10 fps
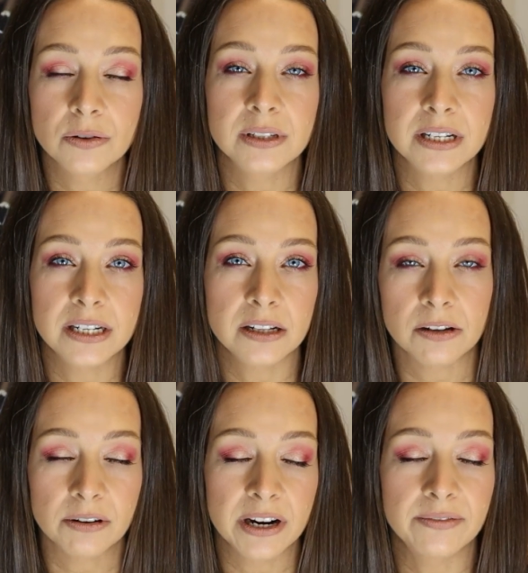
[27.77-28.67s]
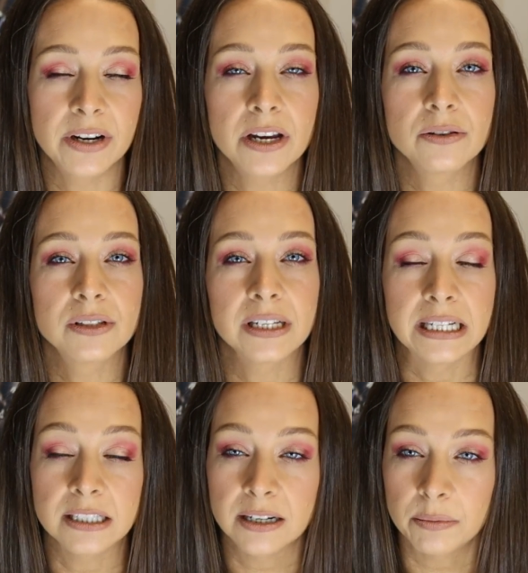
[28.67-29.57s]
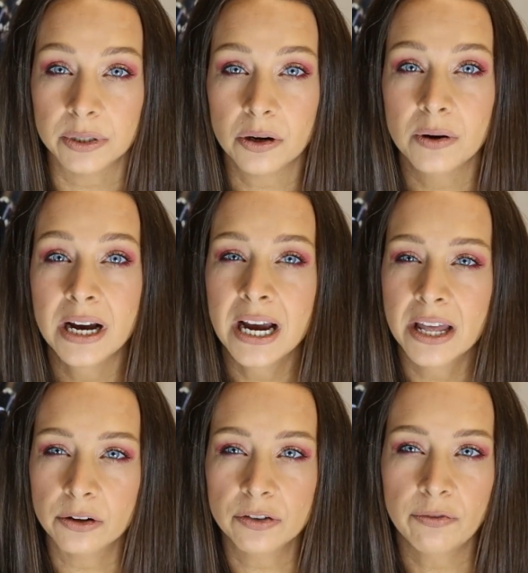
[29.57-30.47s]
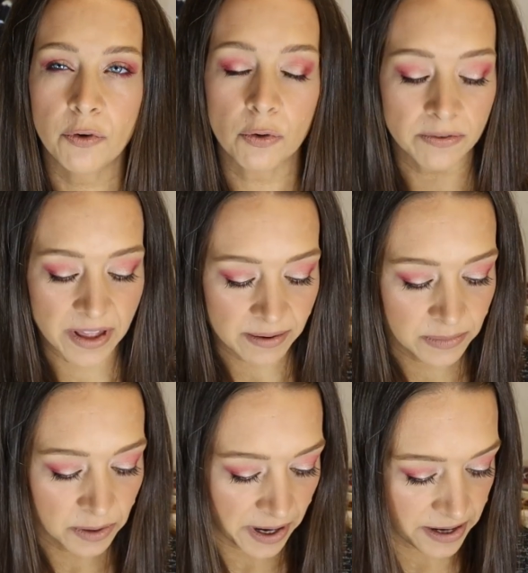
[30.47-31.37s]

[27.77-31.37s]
the decluttering videos, linked down below. There's four of them, right?